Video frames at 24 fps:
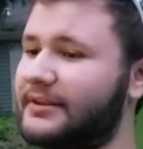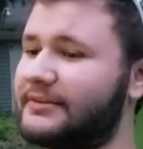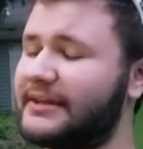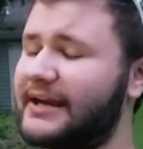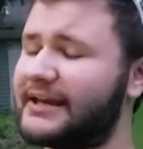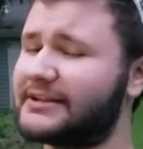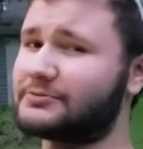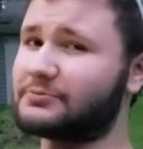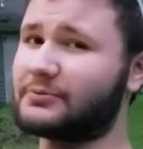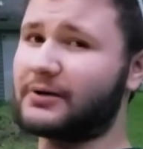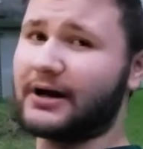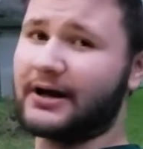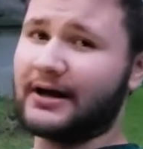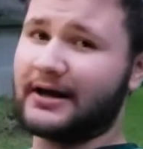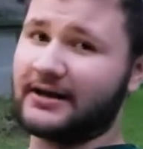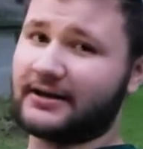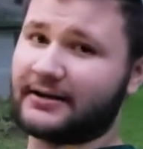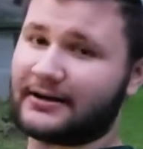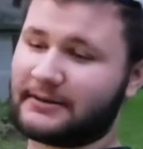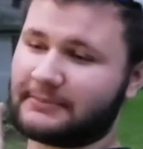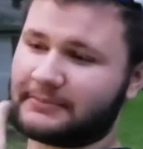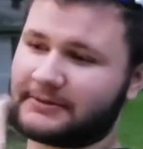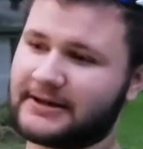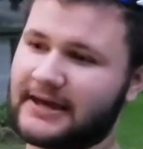That's
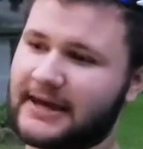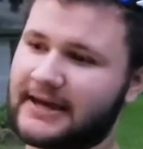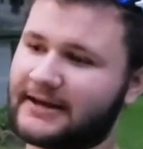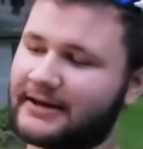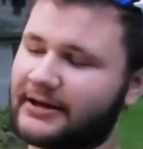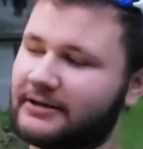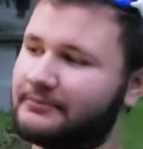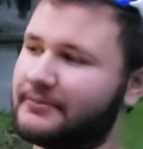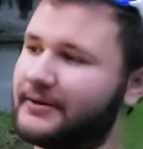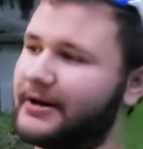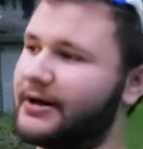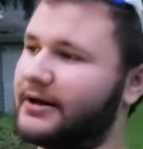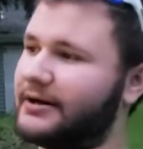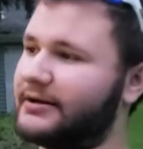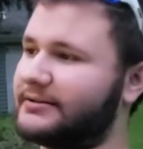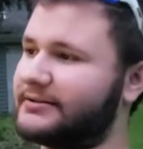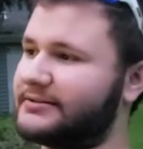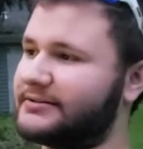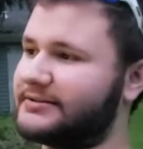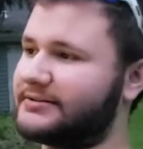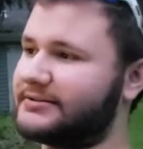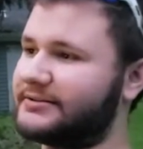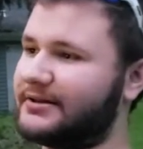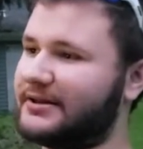why I'm caking up
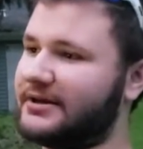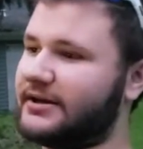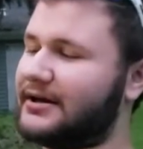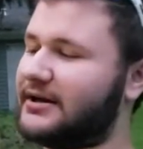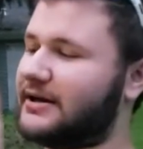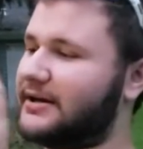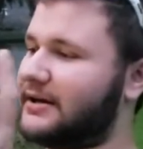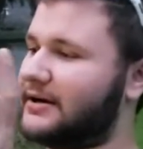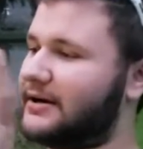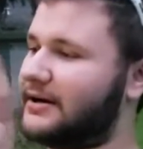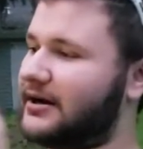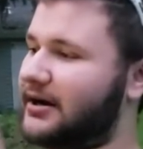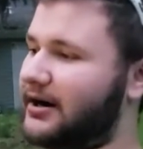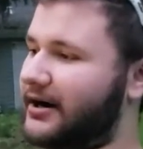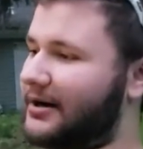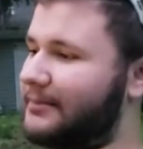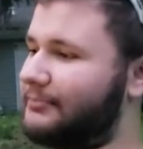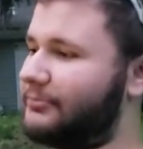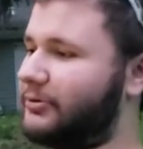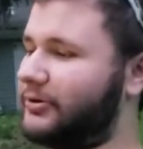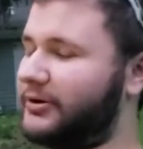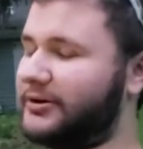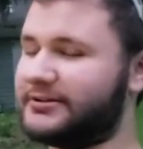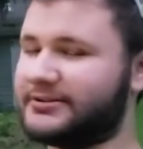Aaron's. All
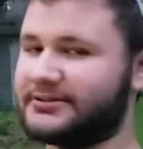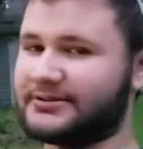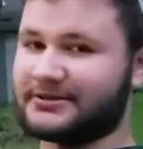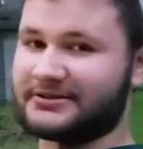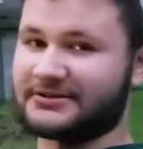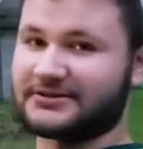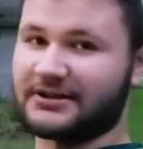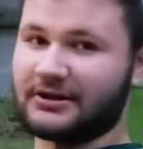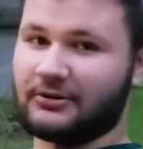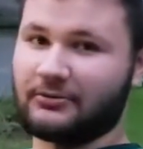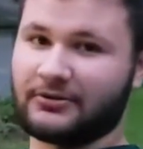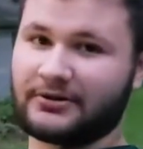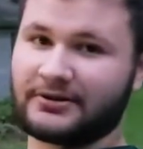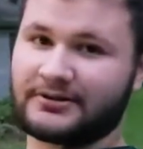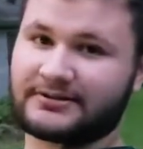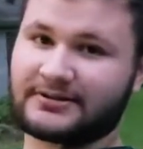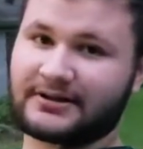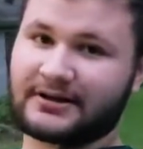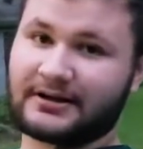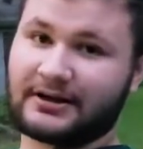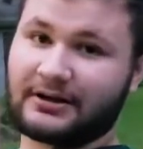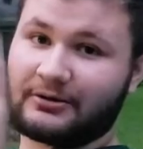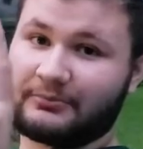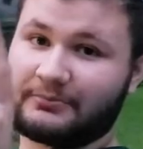right, boys, on a scale of one to
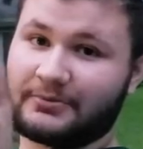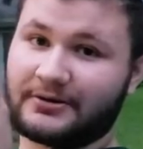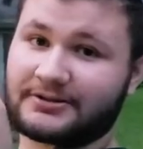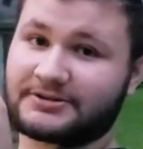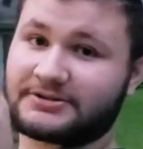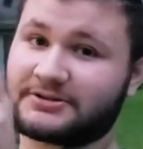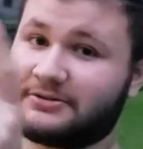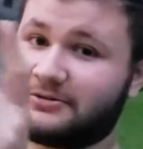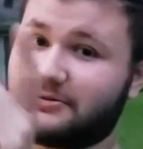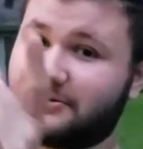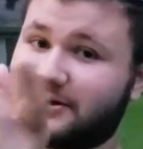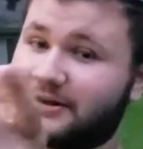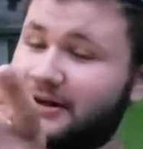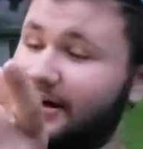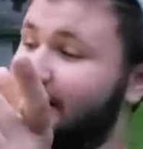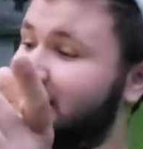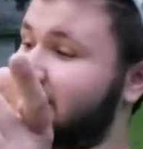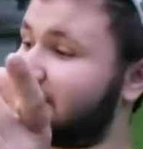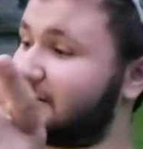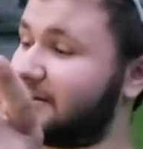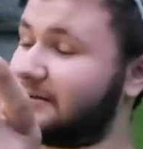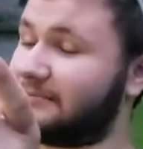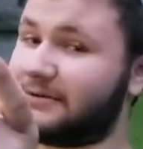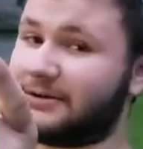ten, how pissed do you think
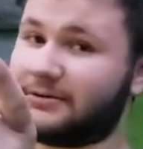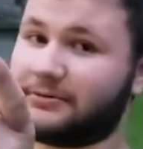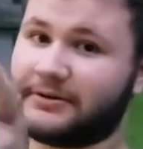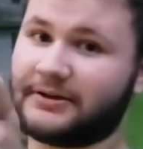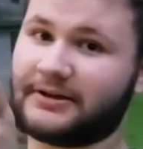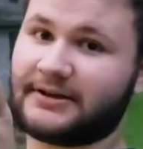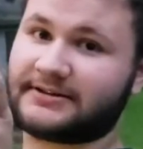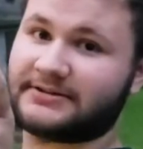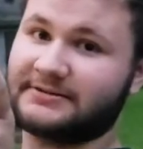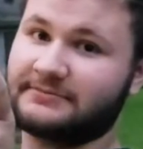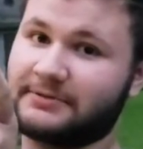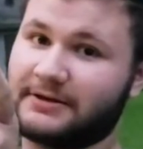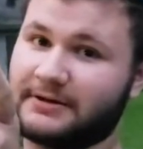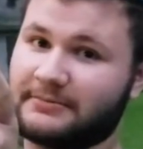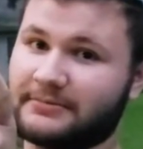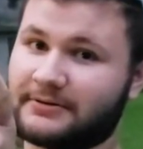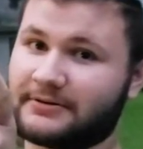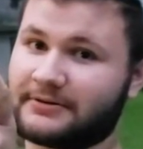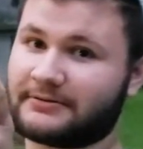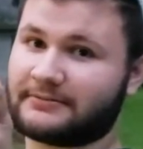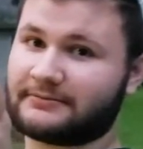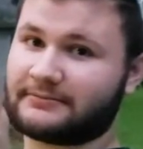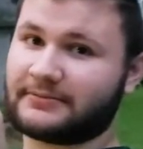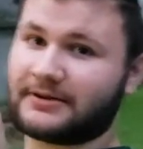Aaron's going to be when he eats the
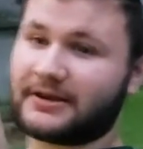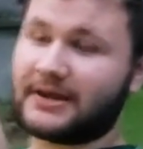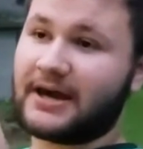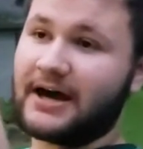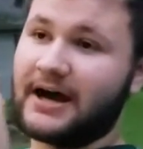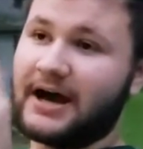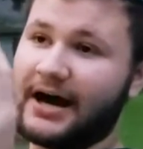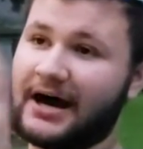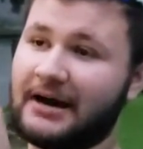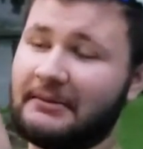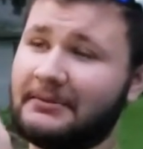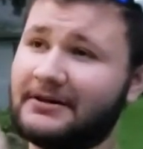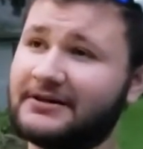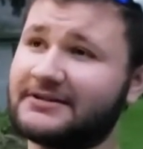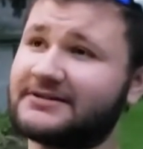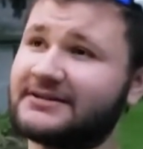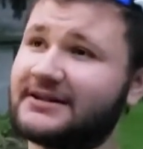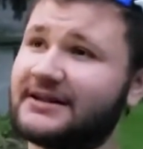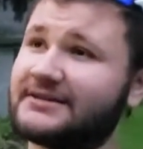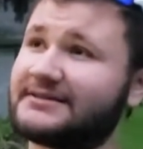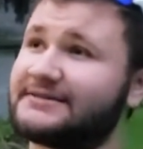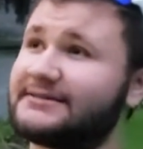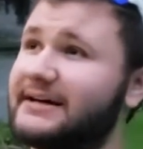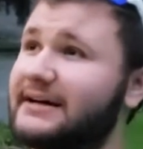pepper? I'm going to
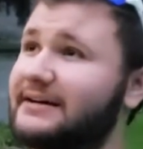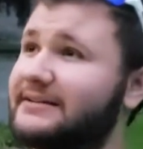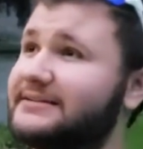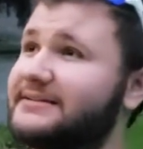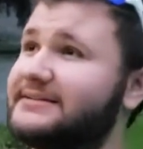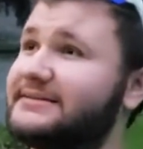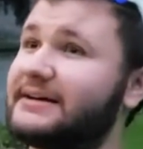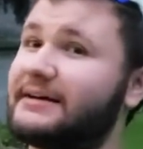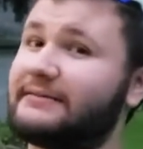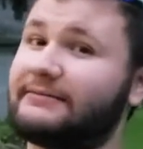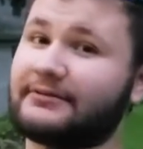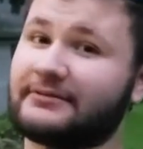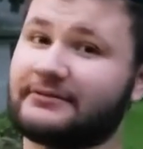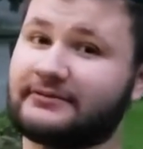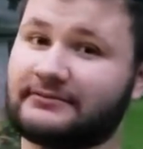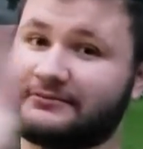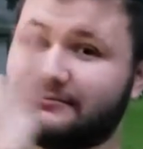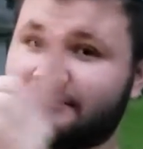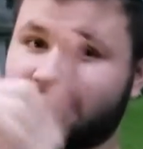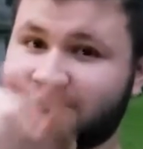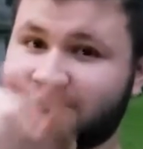say a solid seven.